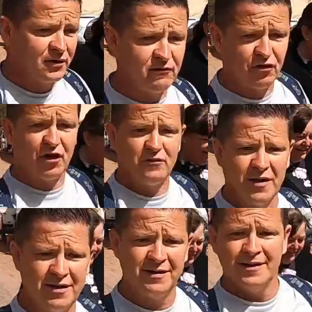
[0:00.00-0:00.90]
I don't get run
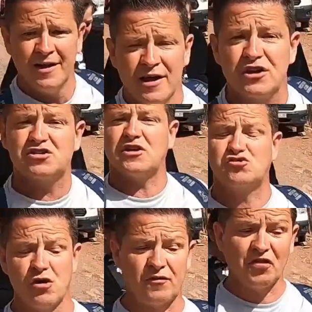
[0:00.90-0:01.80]
over, because they
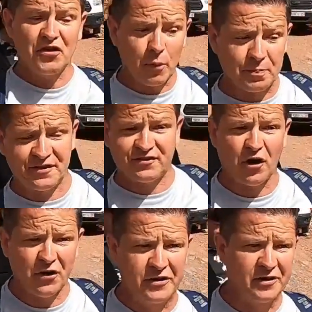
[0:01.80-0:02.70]
drive on the opposite
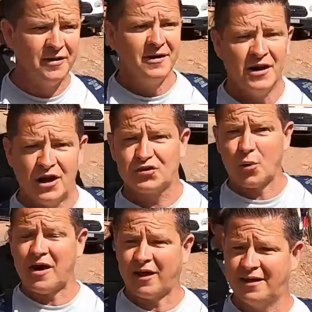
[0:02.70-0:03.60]
side as
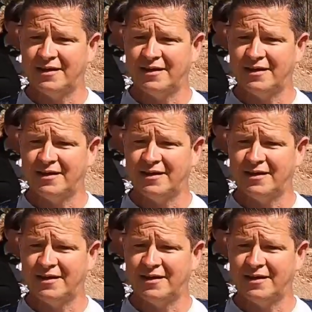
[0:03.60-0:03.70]
well.